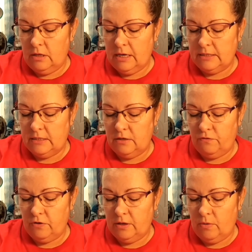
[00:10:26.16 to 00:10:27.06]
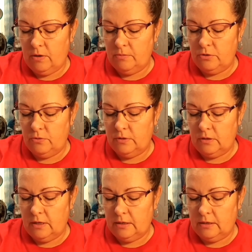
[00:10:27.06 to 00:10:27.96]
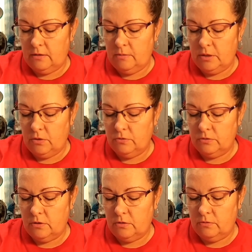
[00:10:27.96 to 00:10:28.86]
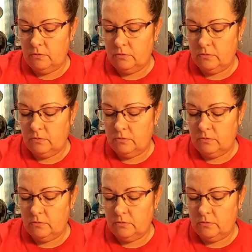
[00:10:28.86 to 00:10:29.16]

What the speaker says: and I tend to forget what I'm doing, like, in the middle, so